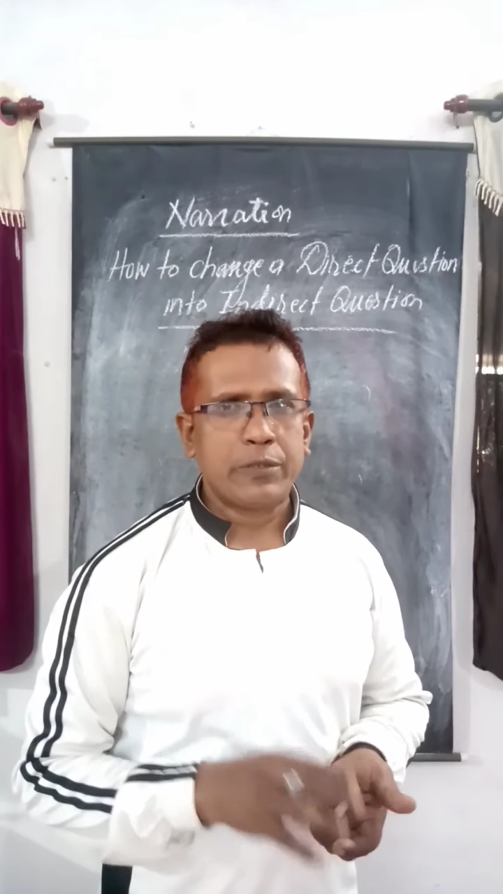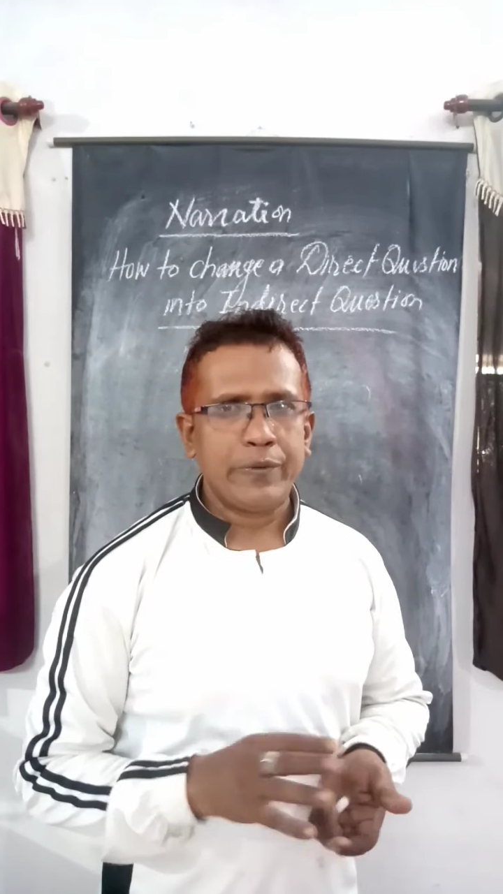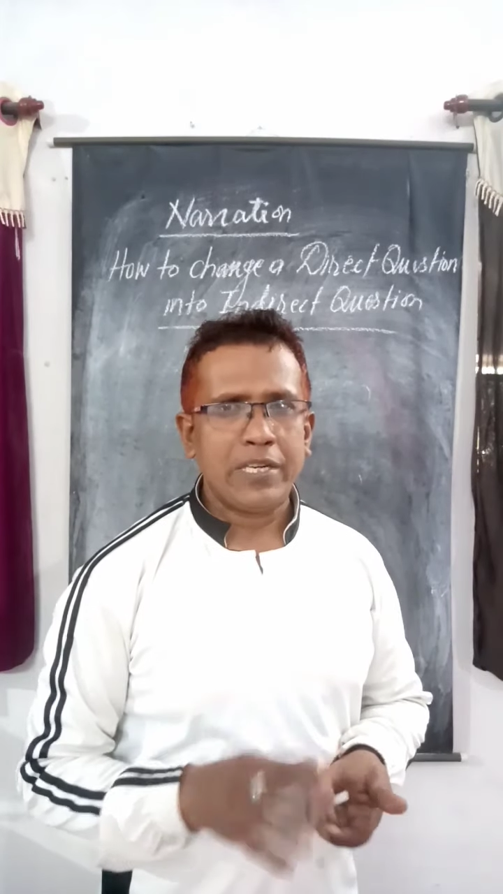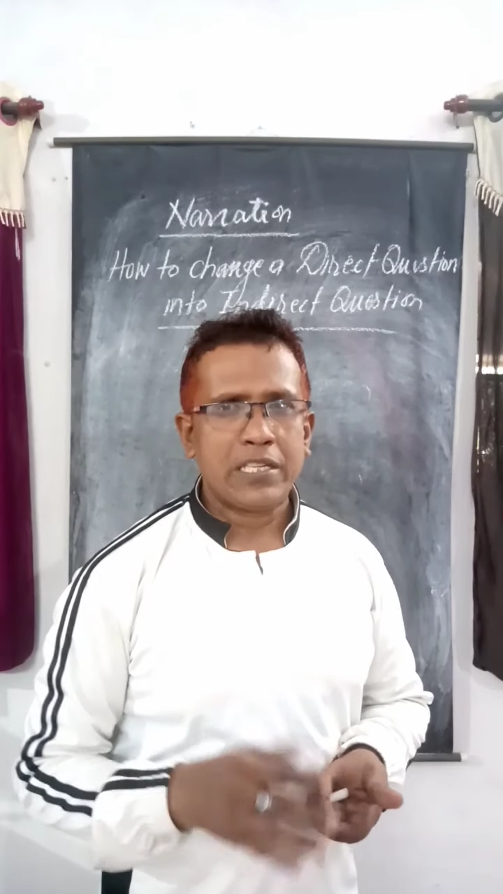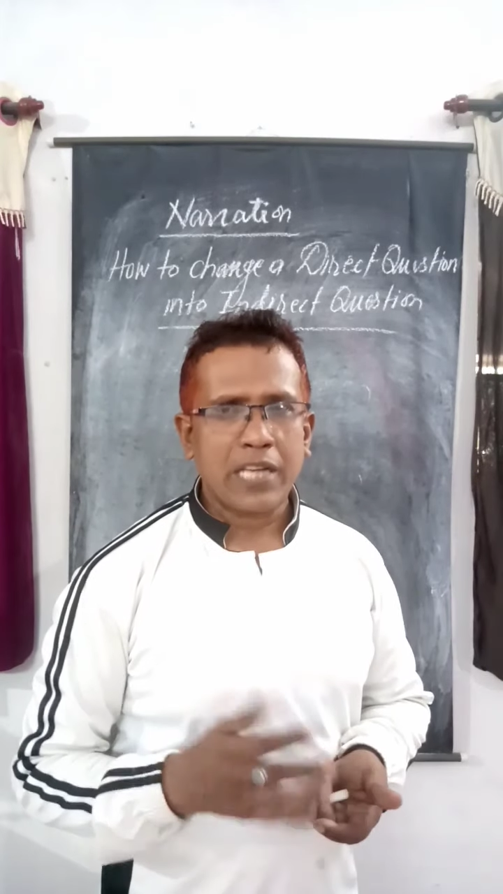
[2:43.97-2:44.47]

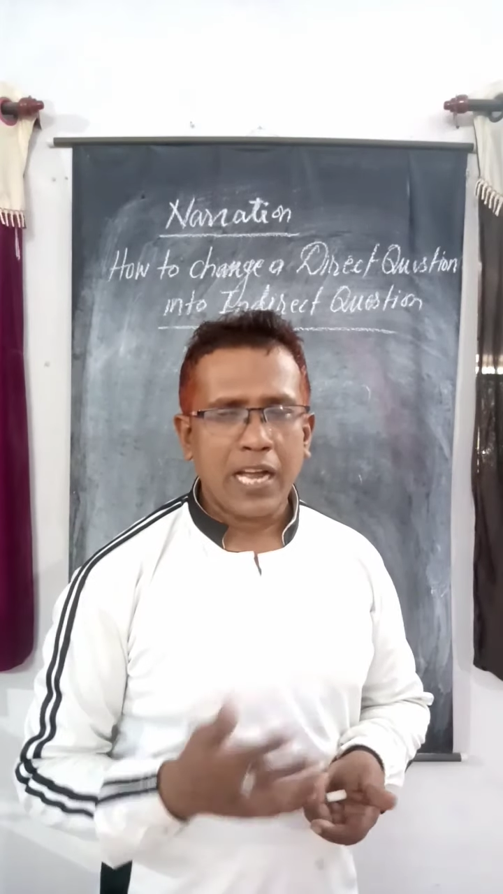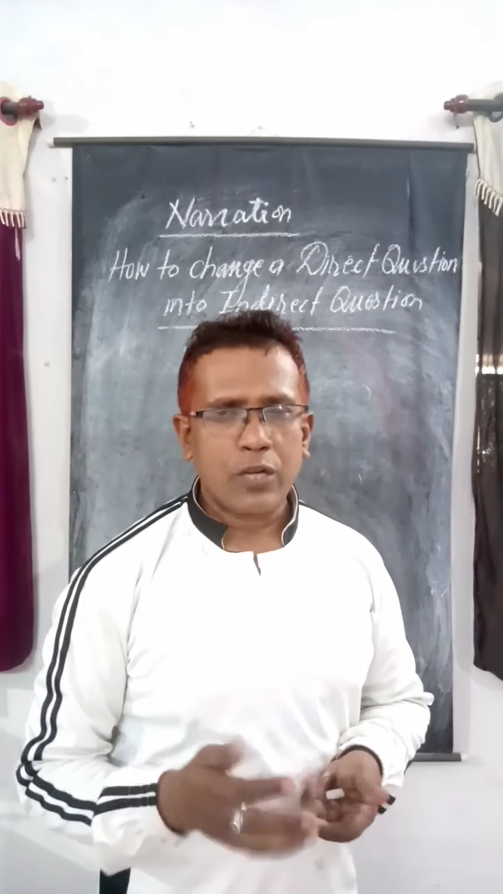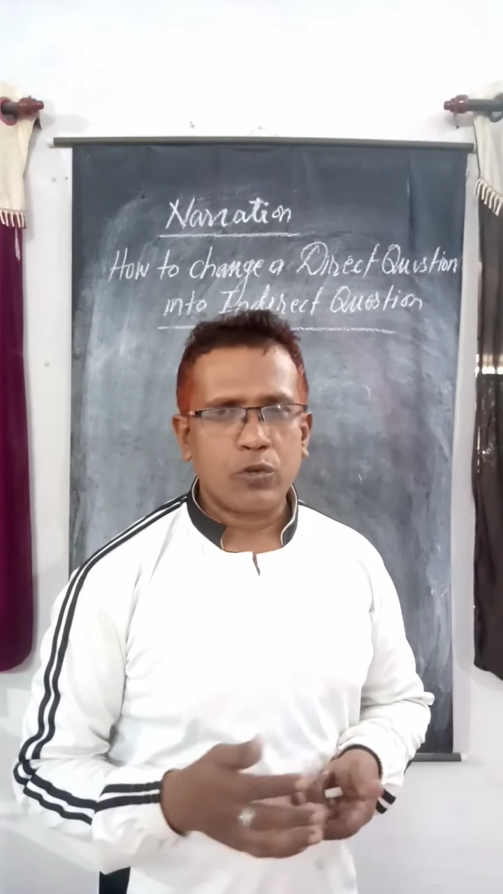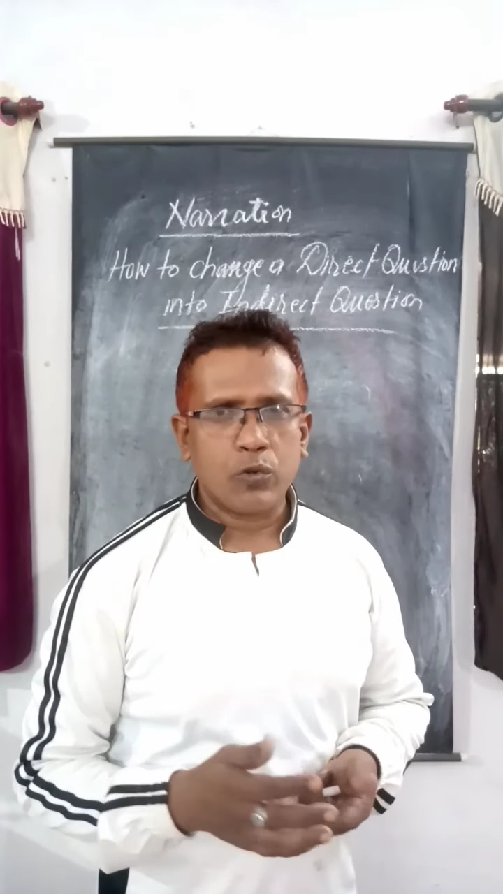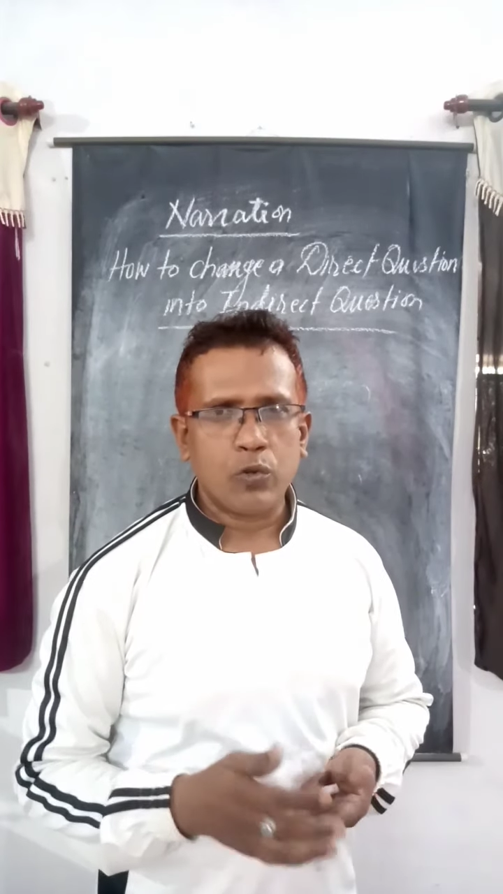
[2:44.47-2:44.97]
we will try
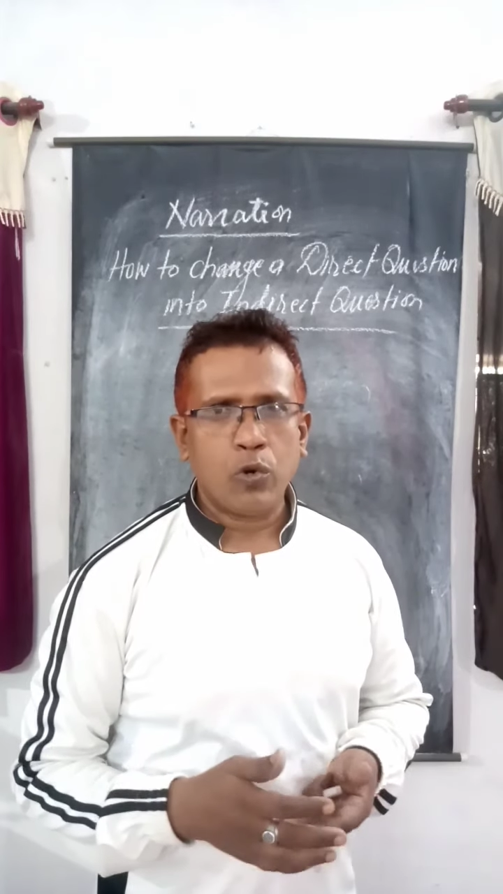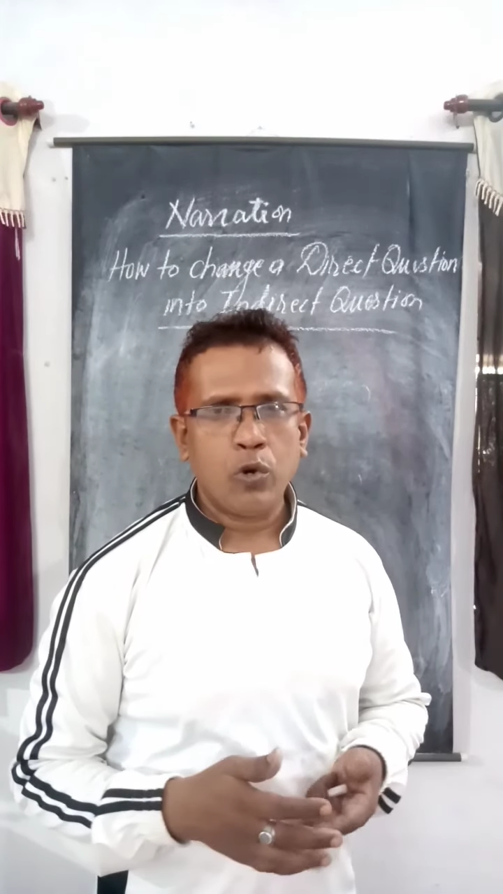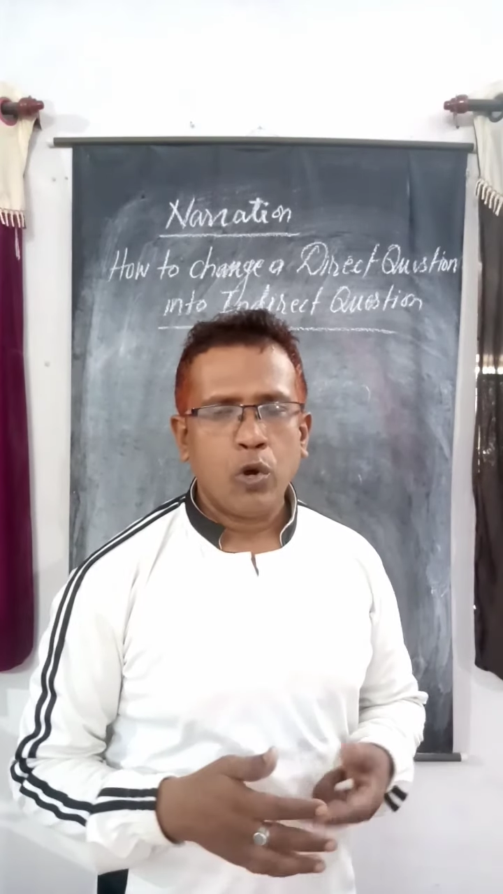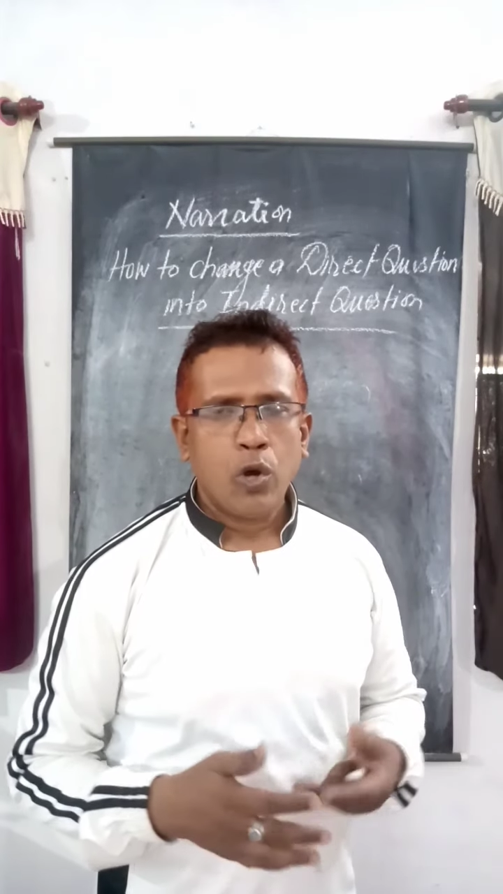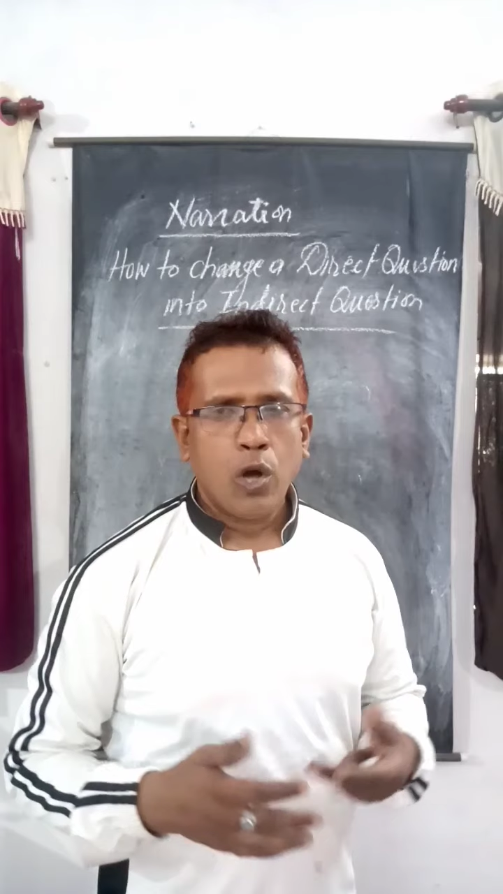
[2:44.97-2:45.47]
to know